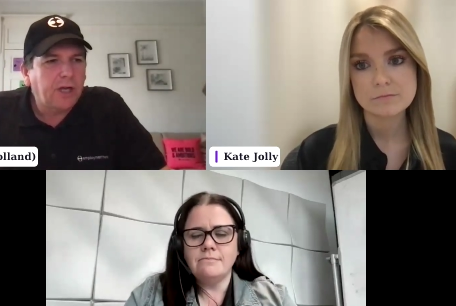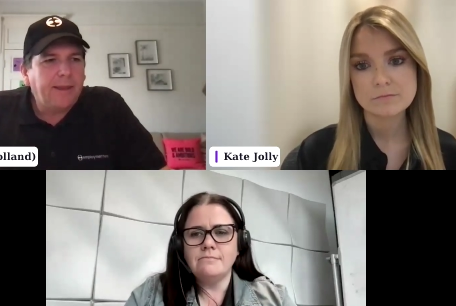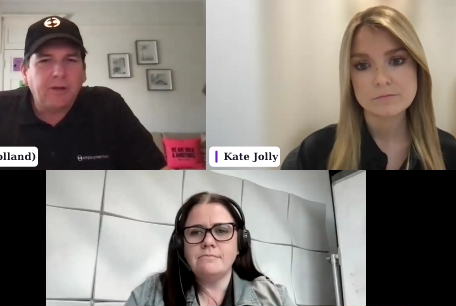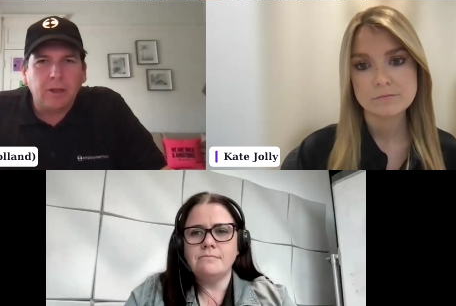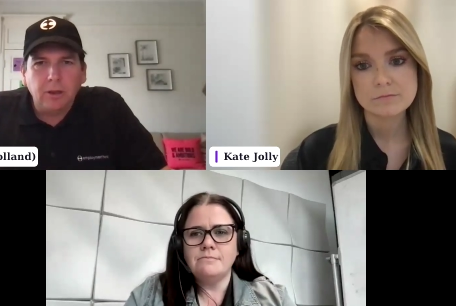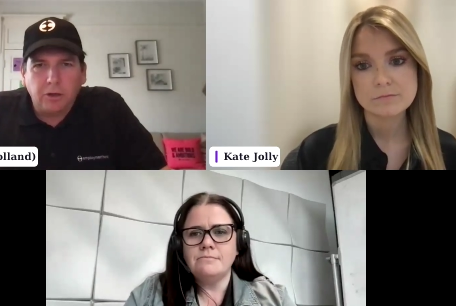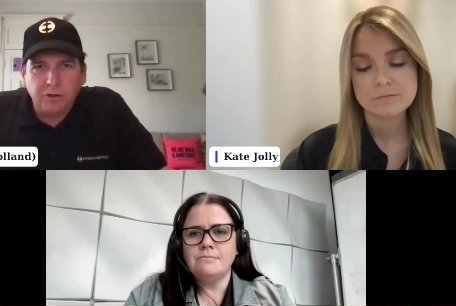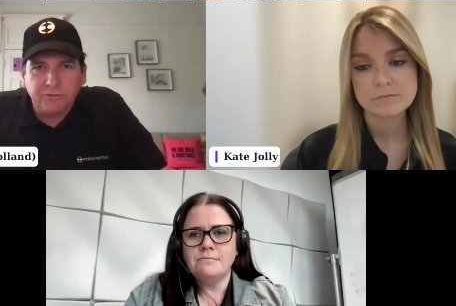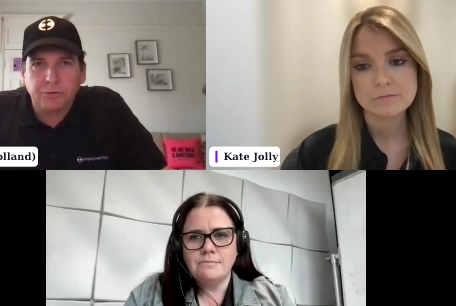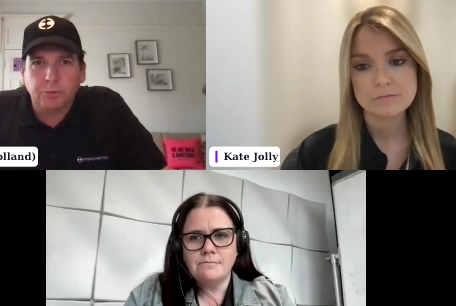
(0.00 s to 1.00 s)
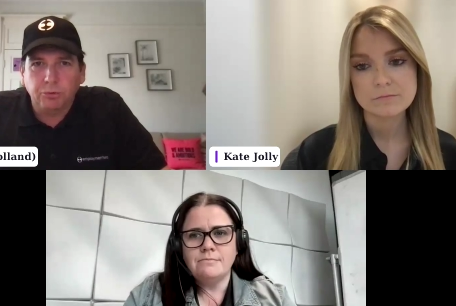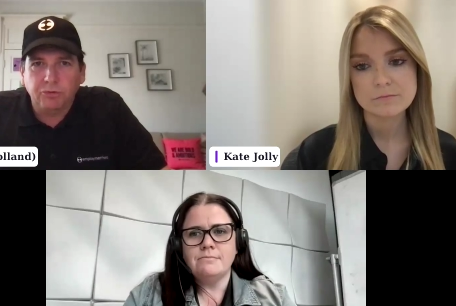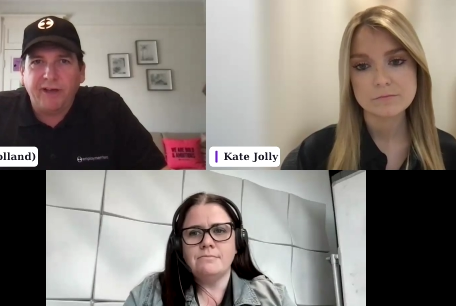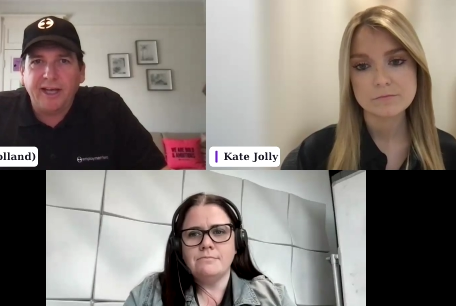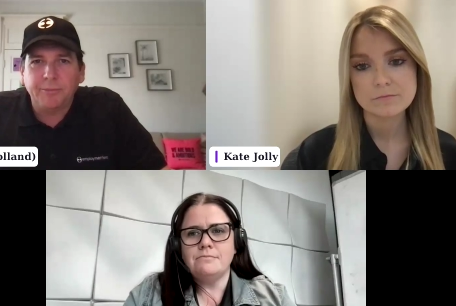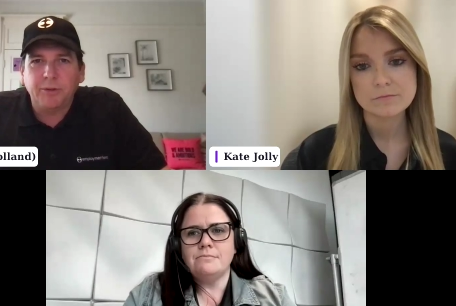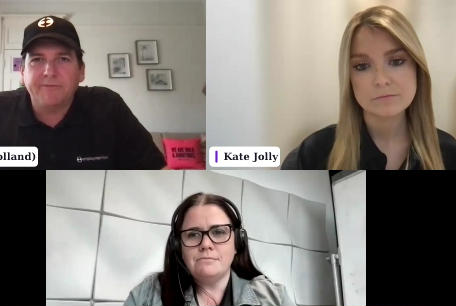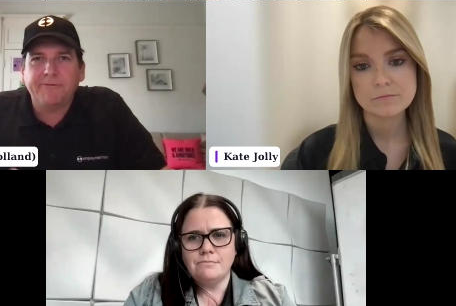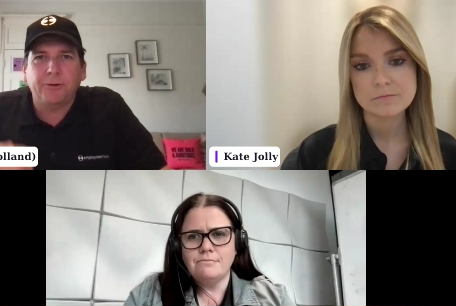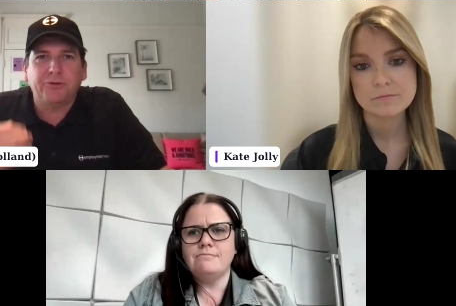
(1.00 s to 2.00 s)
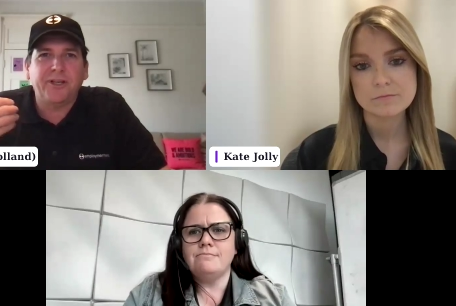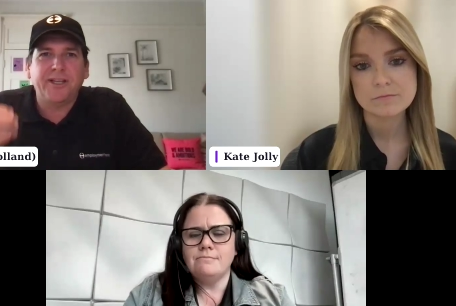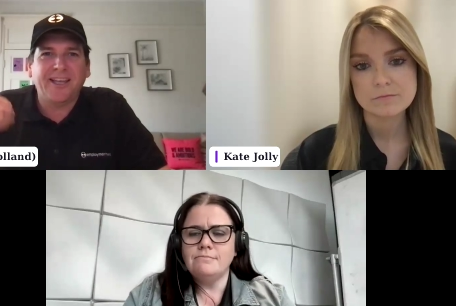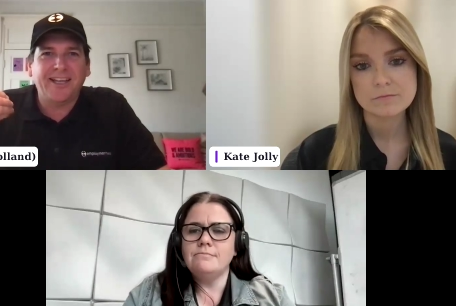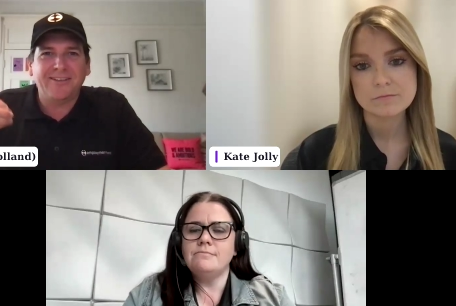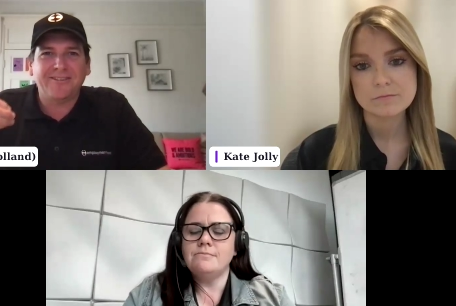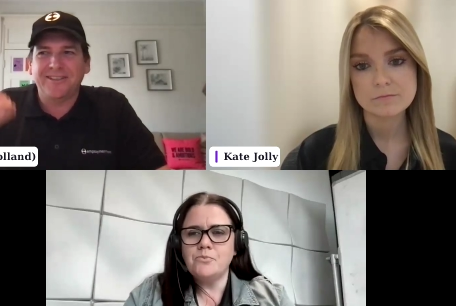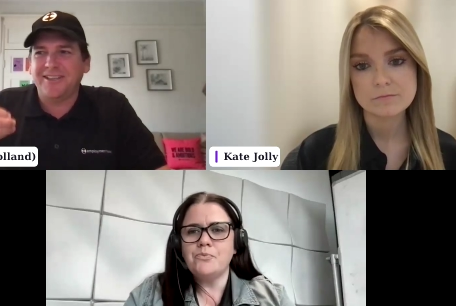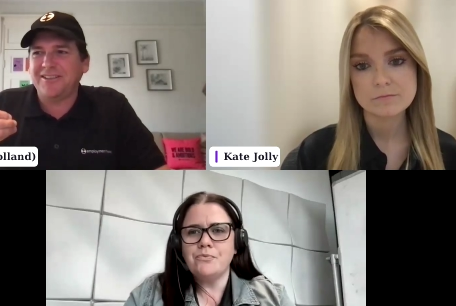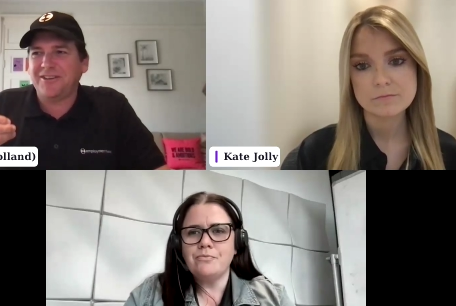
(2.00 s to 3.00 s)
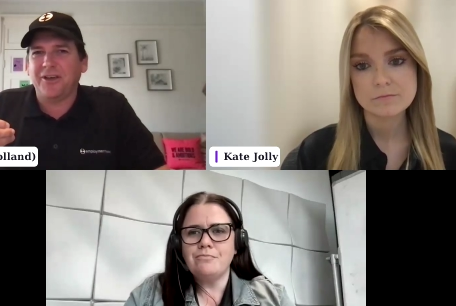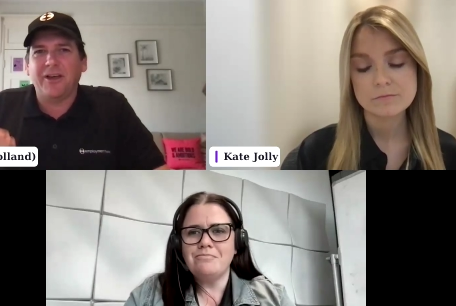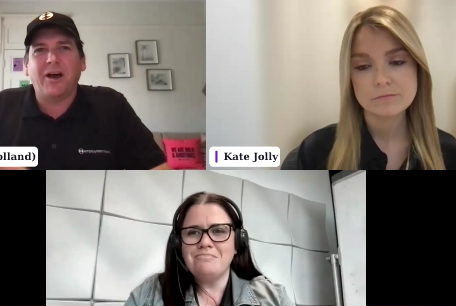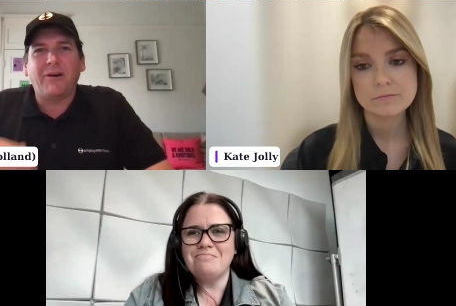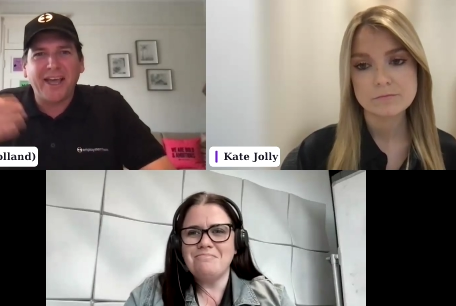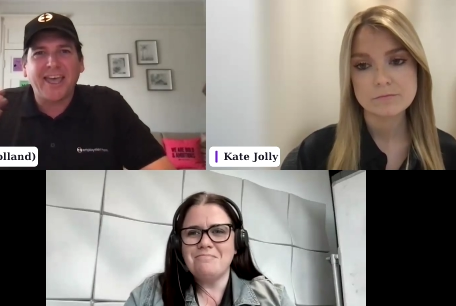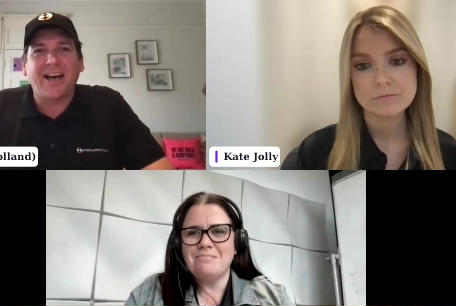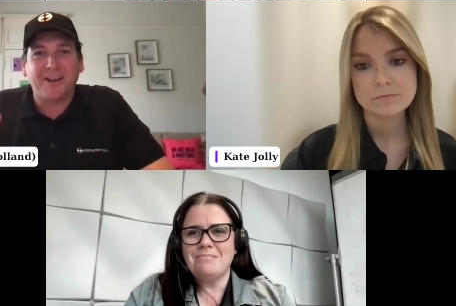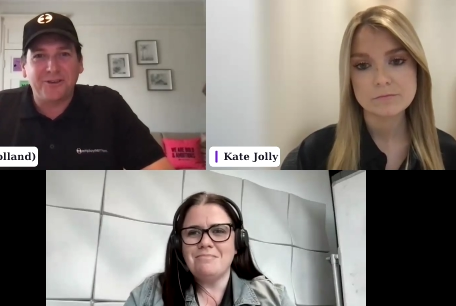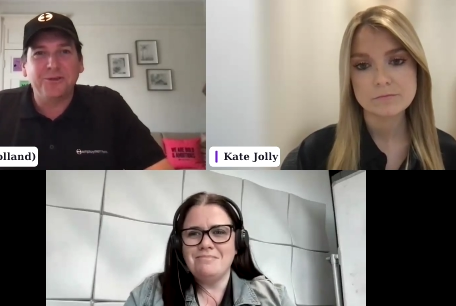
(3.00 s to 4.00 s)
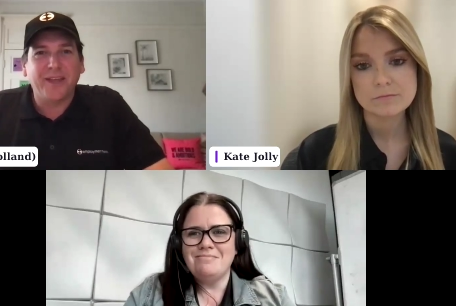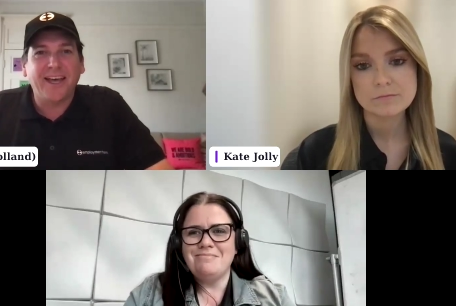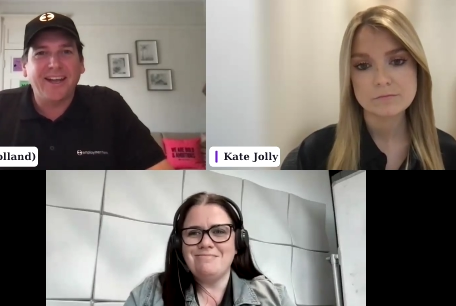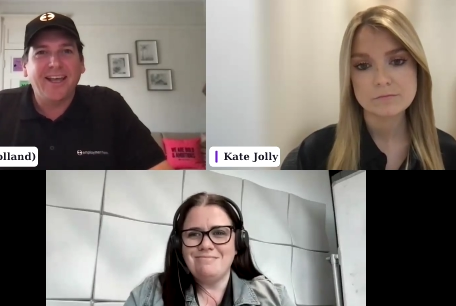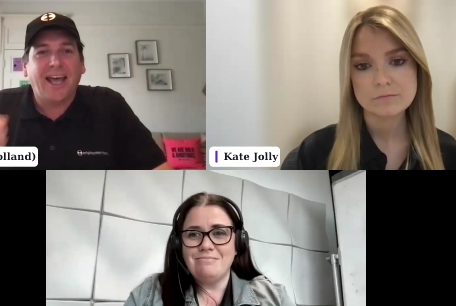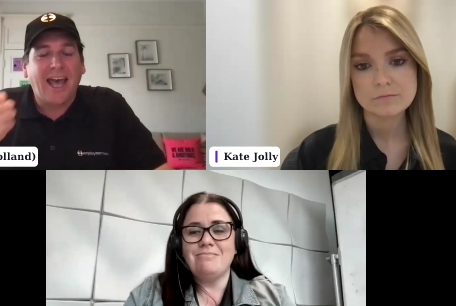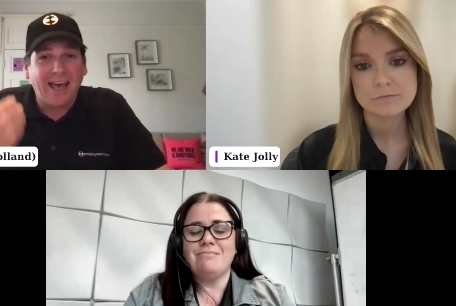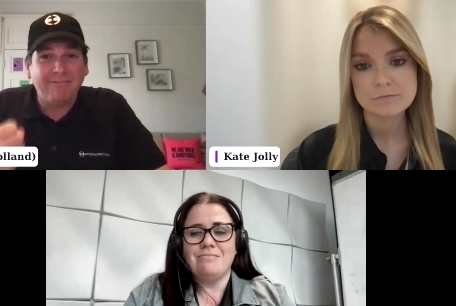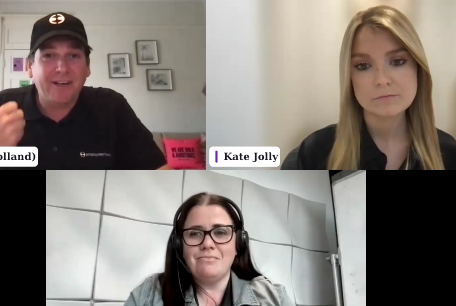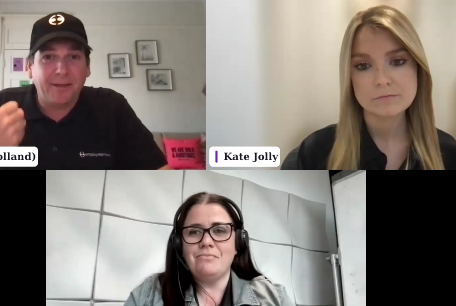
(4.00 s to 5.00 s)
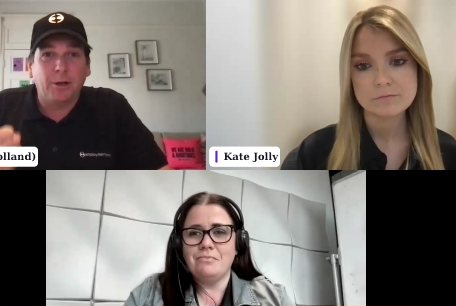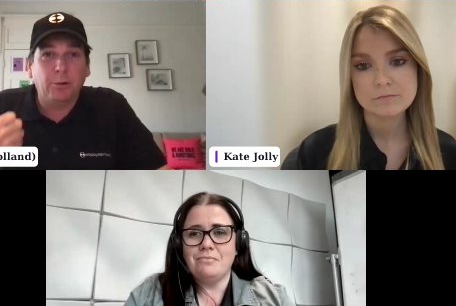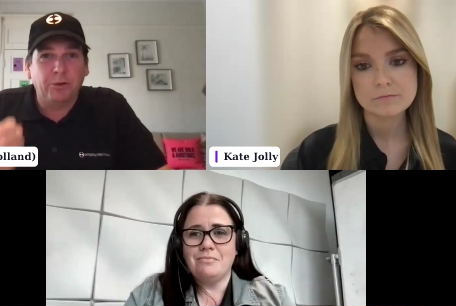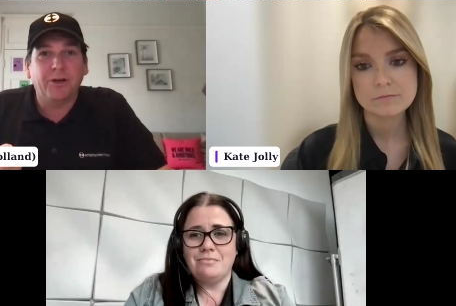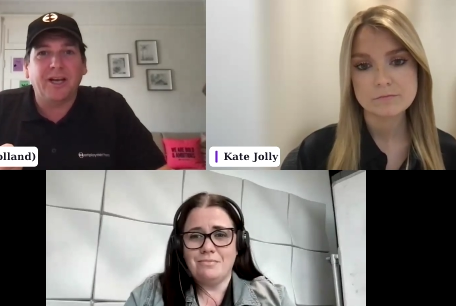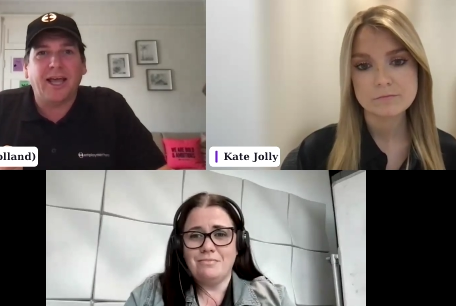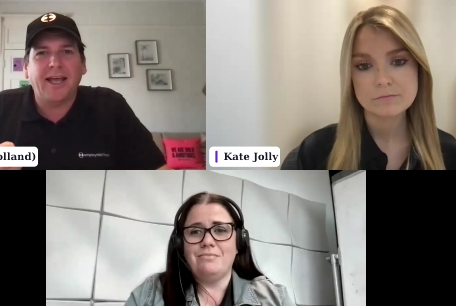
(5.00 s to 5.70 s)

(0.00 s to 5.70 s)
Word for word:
Speaker 1: There's a lot of tools available. If you're mm. sitting there listening to this and going, "Oh, I can't do that," have another look at it.